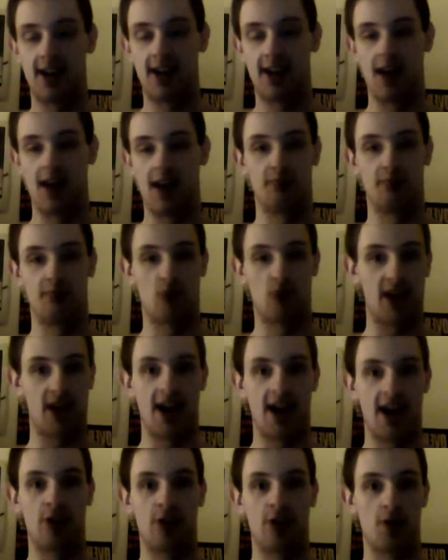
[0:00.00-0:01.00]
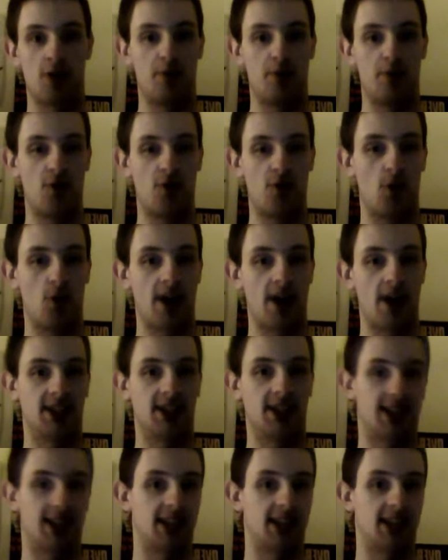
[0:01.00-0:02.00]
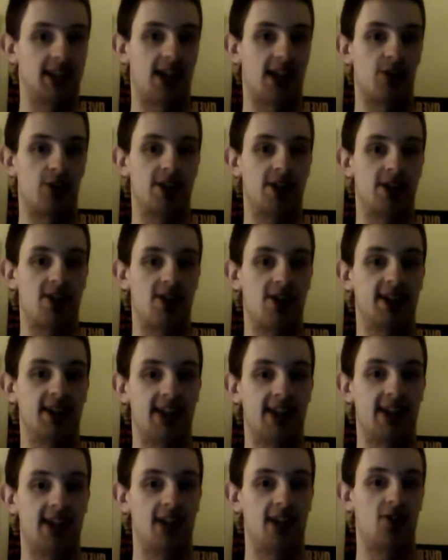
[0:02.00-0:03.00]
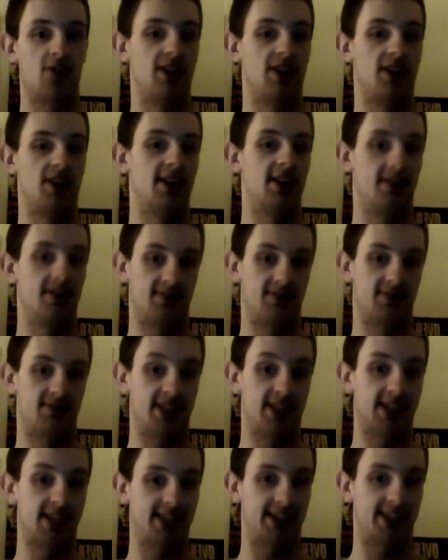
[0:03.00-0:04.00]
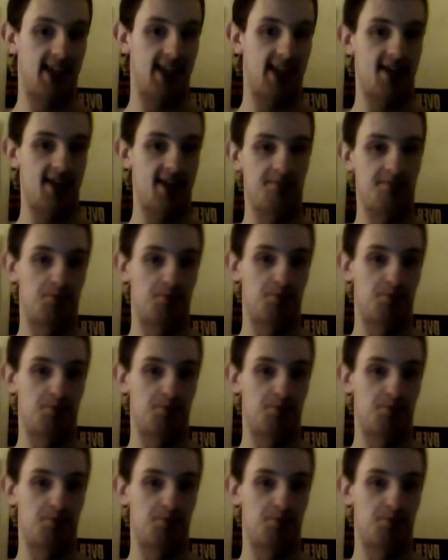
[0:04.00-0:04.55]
right now her approval ratings as Secretary of State are in the 60